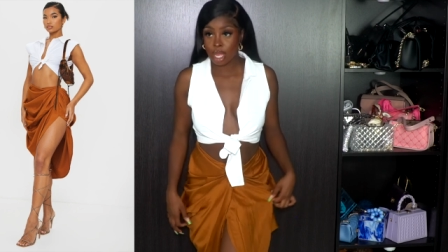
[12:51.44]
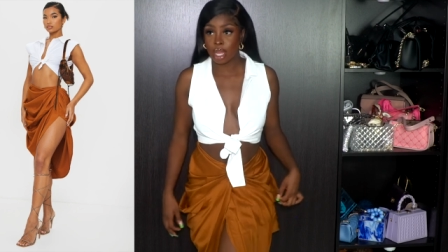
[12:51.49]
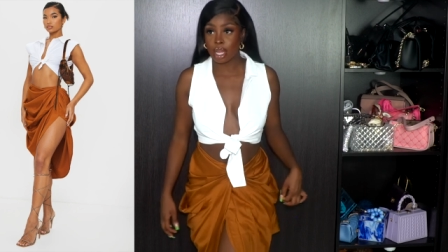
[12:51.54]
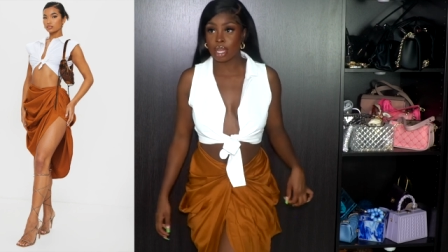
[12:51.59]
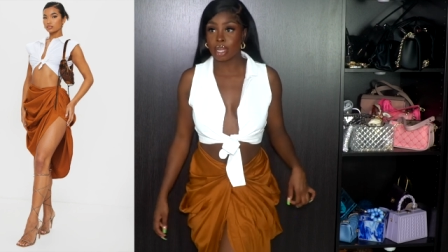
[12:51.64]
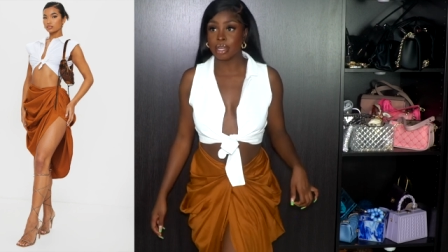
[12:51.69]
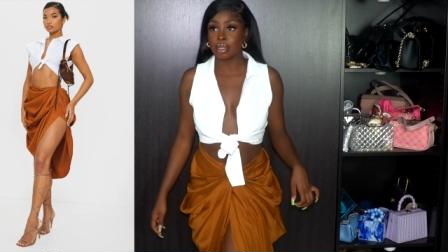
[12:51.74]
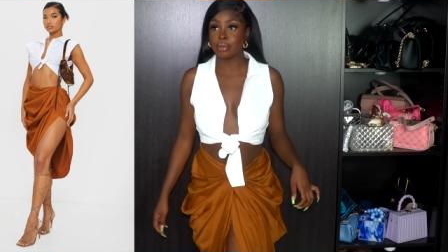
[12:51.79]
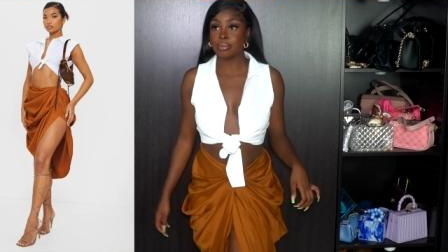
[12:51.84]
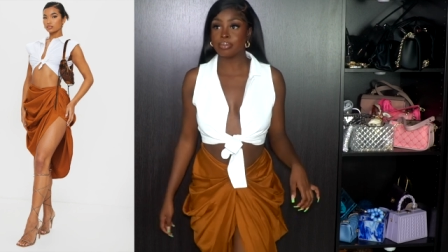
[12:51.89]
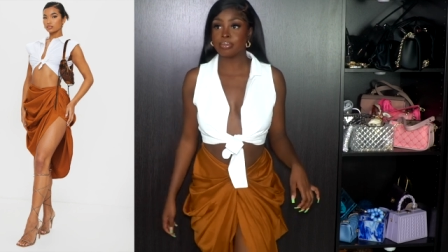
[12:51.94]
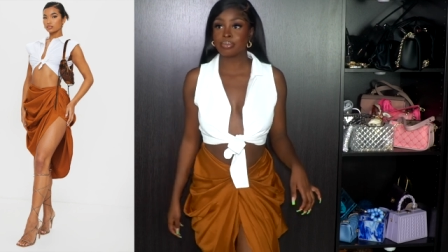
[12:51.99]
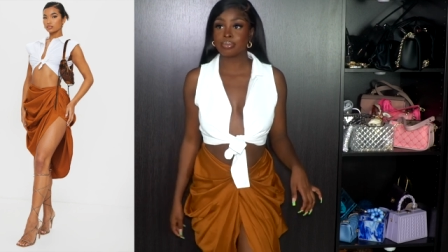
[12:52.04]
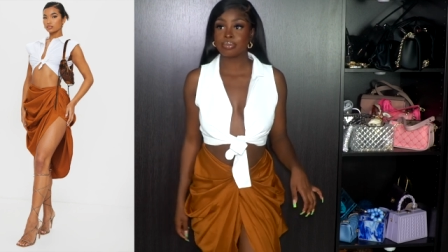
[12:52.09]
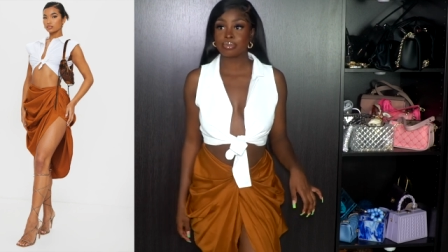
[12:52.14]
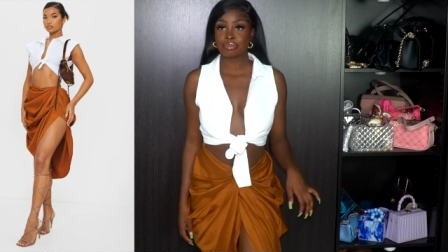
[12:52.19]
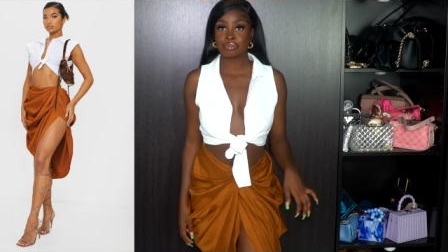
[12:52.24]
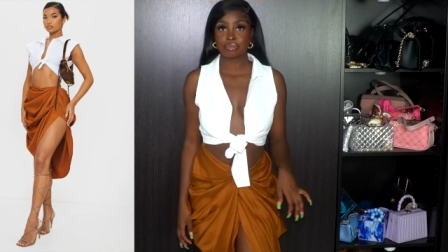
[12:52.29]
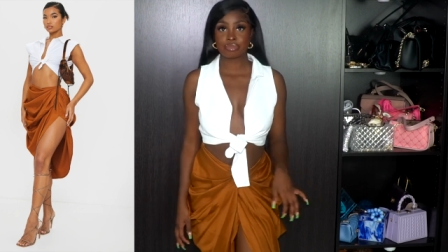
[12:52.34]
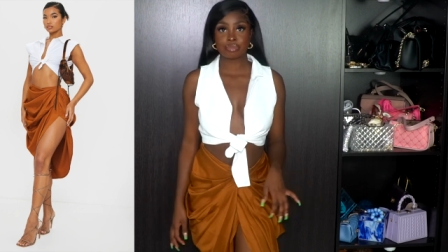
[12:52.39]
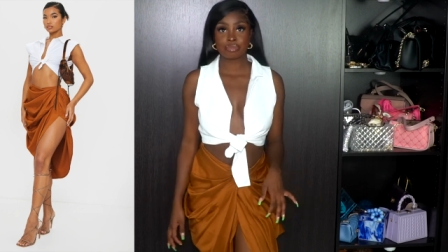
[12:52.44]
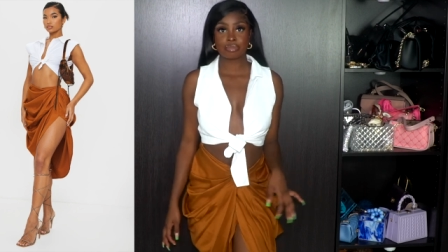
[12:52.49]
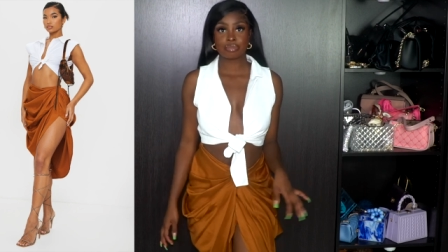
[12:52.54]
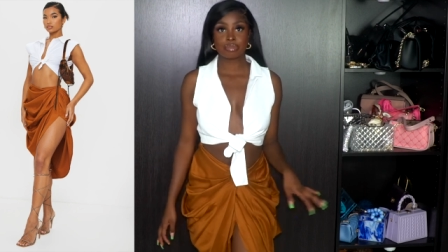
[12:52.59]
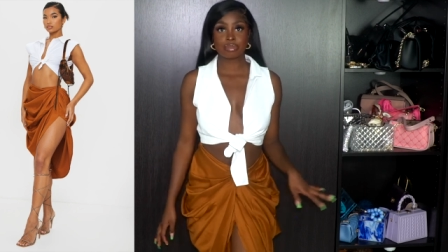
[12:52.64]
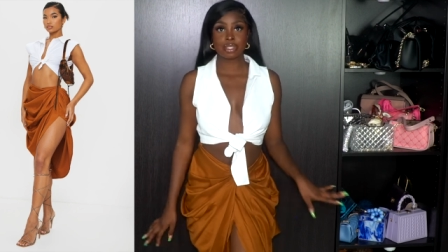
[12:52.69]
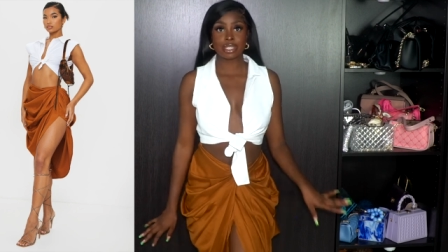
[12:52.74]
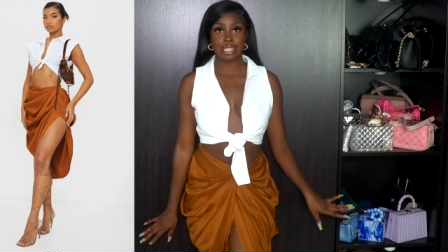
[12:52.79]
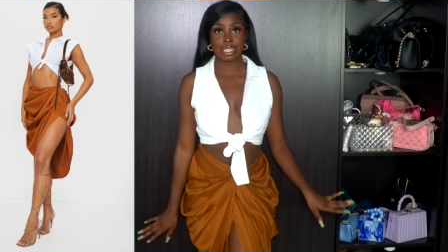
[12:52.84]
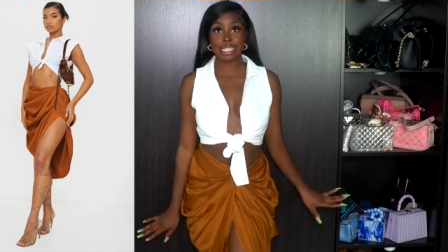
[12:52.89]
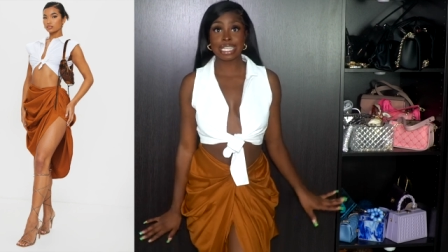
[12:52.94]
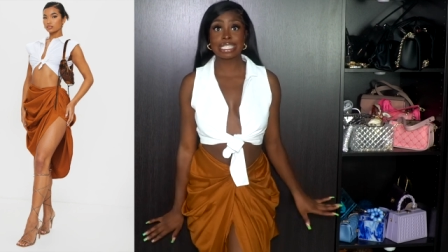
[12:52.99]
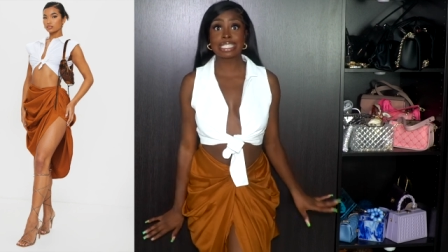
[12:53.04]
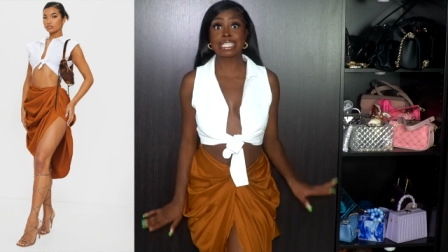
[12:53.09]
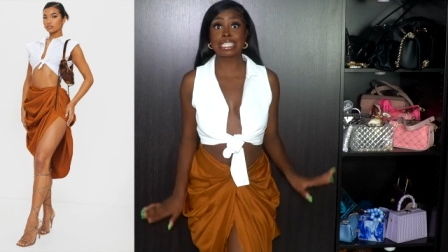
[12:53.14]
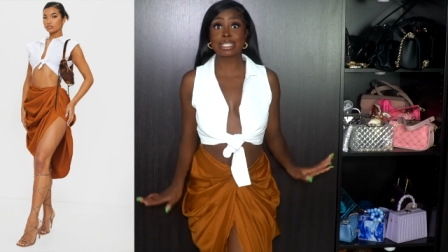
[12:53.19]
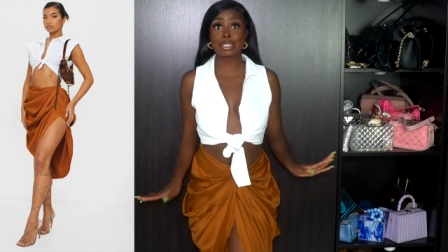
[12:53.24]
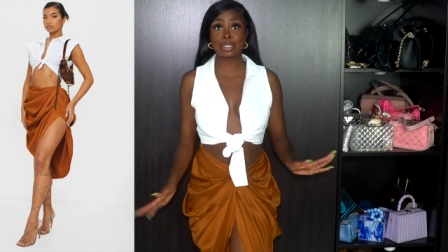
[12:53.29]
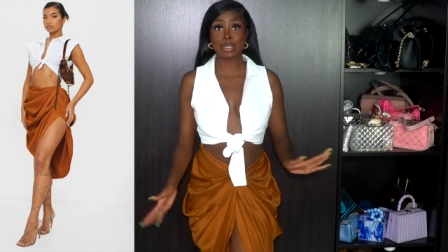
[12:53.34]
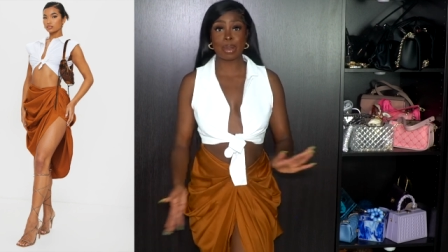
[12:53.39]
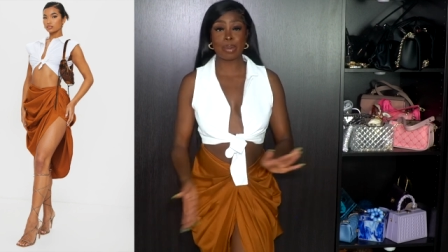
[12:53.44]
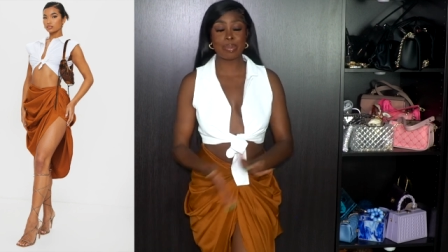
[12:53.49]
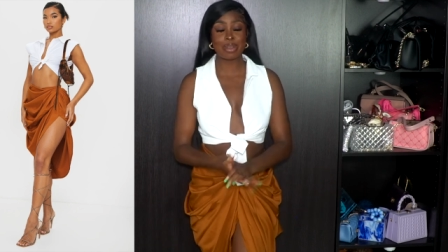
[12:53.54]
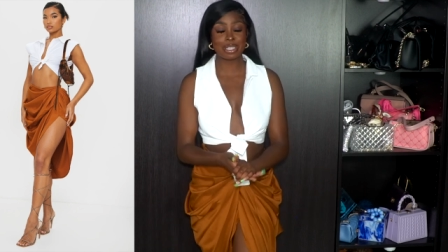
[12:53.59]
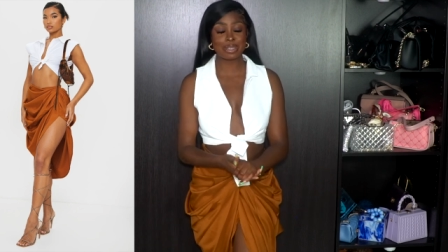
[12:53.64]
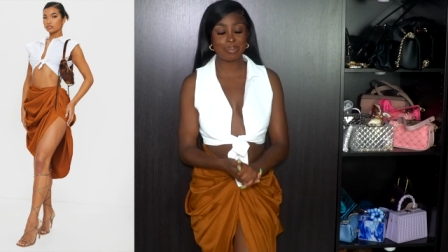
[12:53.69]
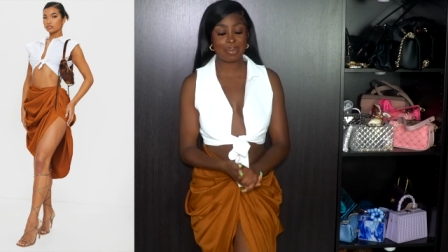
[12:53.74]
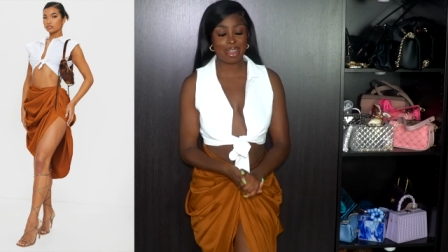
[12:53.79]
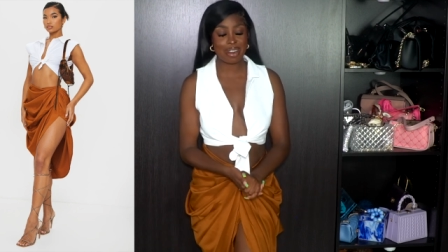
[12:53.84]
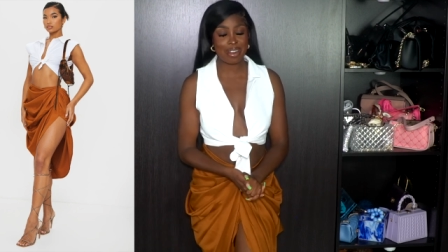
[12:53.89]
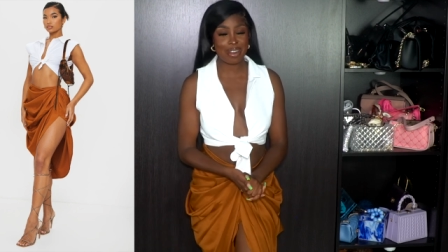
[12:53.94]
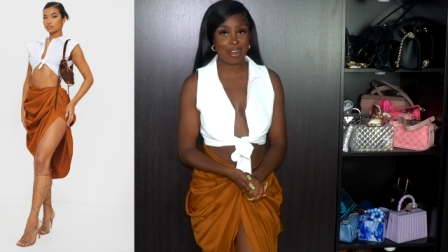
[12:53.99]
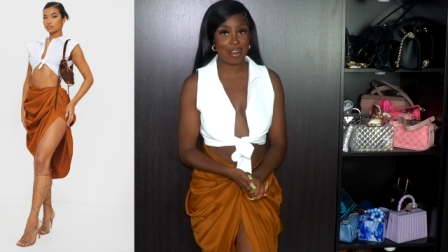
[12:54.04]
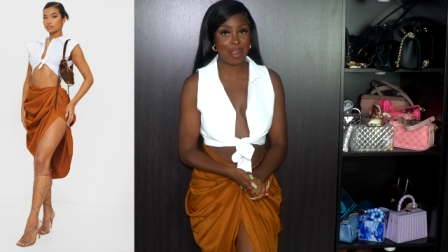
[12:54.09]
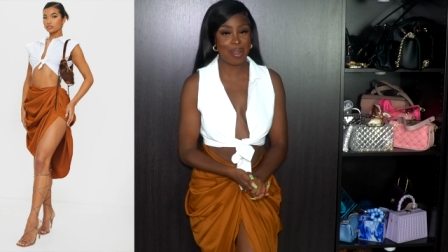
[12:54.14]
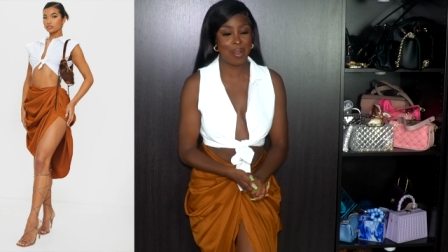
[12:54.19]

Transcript: Um, this is so much better.